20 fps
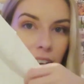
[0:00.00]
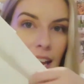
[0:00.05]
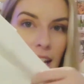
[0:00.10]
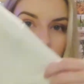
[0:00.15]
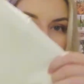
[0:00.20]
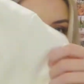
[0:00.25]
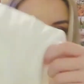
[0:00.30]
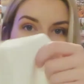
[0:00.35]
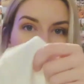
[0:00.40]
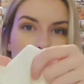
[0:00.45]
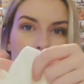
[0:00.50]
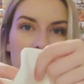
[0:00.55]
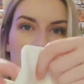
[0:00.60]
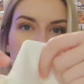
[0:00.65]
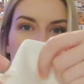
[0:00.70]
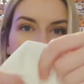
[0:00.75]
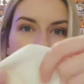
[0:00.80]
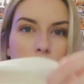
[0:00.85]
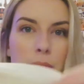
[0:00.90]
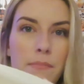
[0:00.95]
tight
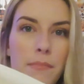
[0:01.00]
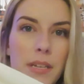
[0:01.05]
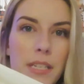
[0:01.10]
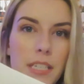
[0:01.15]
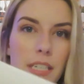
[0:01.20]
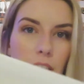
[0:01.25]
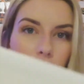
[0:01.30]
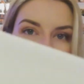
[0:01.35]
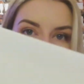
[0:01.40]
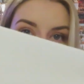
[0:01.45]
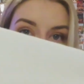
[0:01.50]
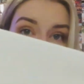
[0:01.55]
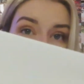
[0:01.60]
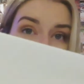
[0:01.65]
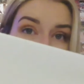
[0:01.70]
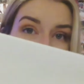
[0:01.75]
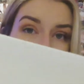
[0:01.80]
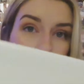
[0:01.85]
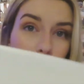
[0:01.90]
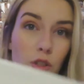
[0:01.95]
ribbed
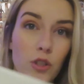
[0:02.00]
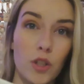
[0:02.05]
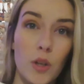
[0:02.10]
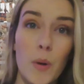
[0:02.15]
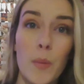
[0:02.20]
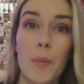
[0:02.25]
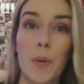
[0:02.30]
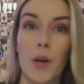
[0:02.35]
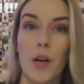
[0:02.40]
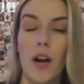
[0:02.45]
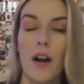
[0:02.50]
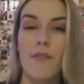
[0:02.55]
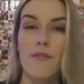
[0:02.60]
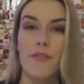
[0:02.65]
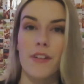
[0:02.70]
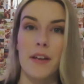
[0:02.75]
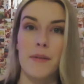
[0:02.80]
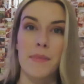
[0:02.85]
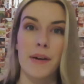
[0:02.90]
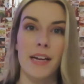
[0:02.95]
material, super
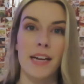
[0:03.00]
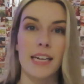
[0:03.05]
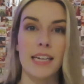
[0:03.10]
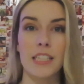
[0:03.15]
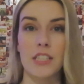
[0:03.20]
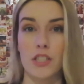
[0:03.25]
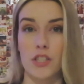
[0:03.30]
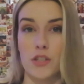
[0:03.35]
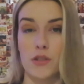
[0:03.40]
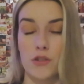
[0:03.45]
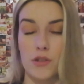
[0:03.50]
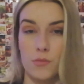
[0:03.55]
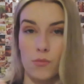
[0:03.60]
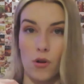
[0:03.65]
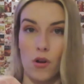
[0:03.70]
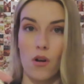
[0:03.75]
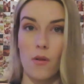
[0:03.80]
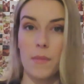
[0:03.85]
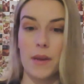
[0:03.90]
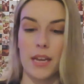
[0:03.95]
comfy, but it's too
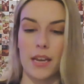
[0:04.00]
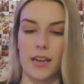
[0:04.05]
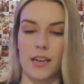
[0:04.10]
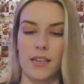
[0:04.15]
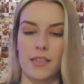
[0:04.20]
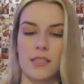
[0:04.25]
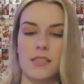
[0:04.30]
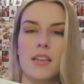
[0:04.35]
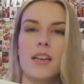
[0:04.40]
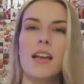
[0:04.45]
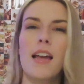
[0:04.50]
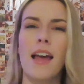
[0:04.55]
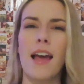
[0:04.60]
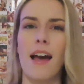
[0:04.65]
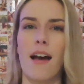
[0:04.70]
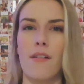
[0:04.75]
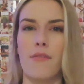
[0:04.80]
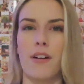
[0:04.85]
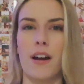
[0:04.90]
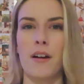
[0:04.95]
small because
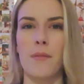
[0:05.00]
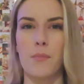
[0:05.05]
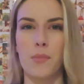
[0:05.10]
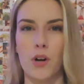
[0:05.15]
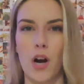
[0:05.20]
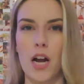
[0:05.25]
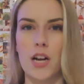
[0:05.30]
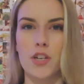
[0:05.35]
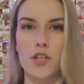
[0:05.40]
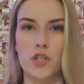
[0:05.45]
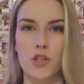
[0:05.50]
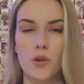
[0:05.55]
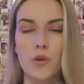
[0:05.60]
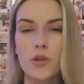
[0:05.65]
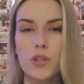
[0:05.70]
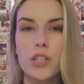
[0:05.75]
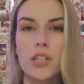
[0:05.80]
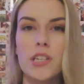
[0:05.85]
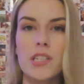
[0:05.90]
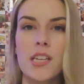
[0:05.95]
have kind of broad
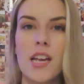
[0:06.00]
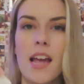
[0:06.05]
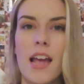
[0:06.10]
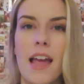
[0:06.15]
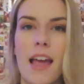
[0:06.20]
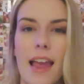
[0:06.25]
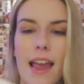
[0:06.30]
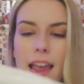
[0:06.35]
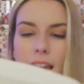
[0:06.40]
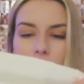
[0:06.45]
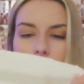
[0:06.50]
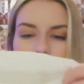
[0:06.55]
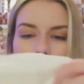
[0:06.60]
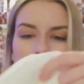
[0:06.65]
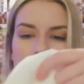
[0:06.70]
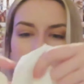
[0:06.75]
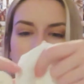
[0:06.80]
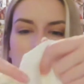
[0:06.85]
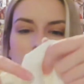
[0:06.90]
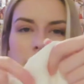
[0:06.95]
shoulders,
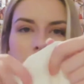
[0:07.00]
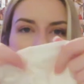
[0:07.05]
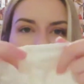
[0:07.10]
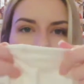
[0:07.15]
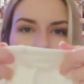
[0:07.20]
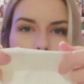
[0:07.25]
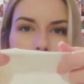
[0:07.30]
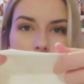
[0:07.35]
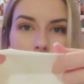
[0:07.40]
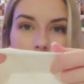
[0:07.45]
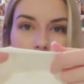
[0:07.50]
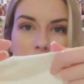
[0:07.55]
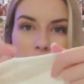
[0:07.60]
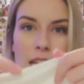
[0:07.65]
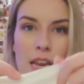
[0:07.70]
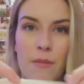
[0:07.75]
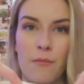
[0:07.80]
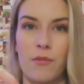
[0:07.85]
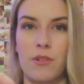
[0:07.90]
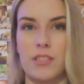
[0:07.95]
and this
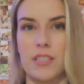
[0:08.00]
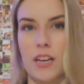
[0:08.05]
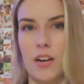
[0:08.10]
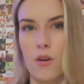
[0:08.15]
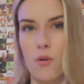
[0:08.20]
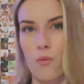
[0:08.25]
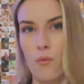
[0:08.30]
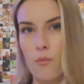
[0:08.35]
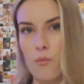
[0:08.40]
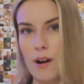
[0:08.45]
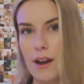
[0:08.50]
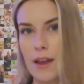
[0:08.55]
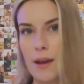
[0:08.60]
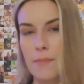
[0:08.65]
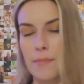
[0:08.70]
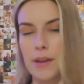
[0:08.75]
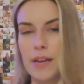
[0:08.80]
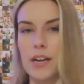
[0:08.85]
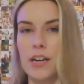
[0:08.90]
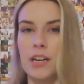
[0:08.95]
seam was like way
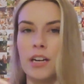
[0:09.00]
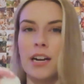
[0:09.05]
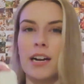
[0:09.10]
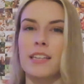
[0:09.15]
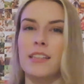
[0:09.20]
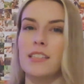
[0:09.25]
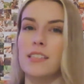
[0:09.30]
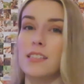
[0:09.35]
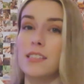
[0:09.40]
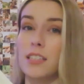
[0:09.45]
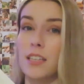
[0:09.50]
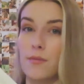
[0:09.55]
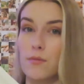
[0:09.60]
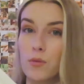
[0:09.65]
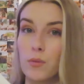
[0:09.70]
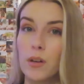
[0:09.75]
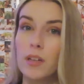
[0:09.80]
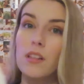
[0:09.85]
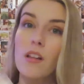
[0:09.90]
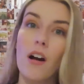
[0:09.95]
up here and the
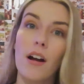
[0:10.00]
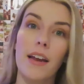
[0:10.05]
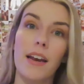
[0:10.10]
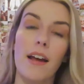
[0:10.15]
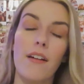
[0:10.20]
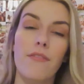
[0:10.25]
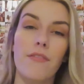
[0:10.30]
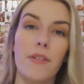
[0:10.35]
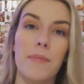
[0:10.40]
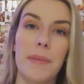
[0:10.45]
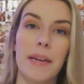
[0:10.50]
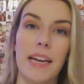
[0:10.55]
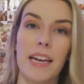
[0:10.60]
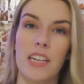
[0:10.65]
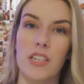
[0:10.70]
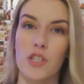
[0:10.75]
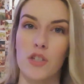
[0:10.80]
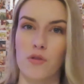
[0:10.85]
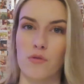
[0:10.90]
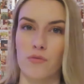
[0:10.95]
sleeves weren't long enough for me.
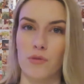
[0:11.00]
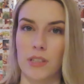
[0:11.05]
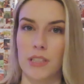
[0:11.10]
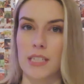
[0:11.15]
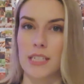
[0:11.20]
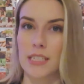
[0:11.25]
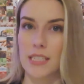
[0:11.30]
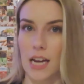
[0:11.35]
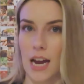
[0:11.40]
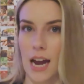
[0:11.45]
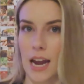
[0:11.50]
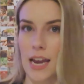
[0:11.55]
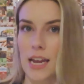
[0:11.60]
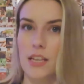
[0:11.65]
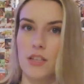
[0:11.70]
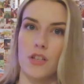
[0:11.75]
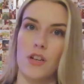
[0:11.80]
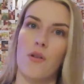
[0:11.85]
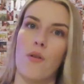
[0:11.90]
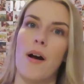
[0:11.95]
It's just really
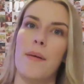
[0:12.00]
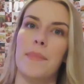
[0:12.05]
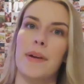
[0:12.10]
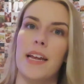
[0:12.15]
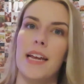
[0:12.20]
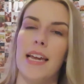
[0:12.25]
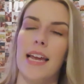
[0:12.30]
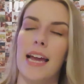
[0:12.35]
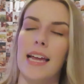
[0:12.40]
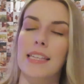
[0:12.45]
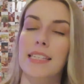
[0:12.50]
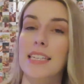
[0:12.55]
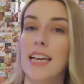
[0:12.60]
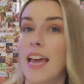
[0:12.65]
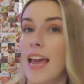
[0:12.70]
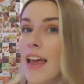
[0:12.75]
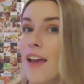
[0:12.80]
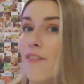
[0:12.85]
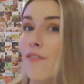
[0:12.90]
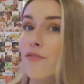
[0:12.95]
tight, so I'm gonna get
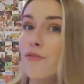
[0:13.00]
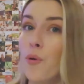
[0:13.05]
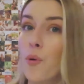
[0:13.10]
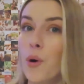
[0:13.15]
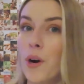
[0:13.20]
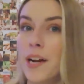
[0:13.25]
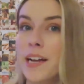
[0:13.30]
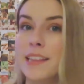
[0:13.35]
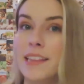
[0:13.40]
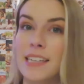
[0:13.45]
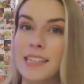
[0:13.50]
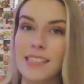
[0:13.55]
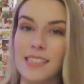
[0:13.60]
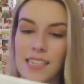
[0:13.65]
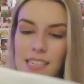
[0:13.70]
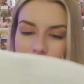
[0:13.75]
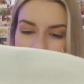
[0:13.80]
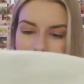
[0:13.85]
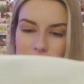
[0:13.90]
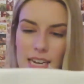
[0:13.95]
a 4 in
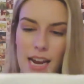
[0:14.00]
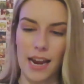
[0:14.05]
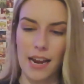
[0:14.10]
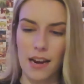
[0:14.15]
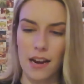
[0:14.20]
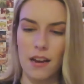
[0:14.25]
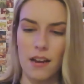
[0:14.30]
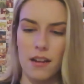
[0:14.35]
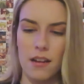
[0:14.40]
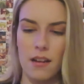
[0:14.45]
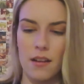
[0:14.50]
this instead,